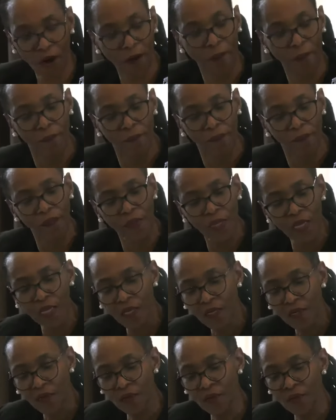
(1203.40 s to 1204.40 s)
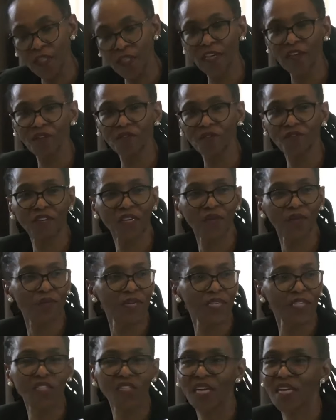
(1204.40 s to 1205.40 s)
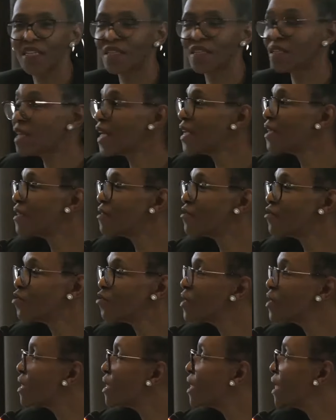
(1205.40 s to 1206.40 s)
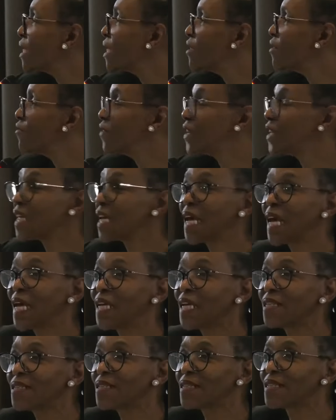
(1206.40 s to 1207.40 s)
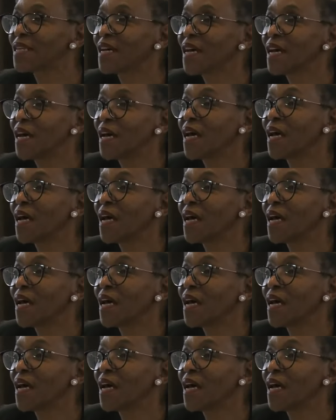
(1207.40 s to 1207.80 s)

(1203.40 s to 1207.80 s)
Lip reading: Okay. No, thank you very much. I don't see any further hands.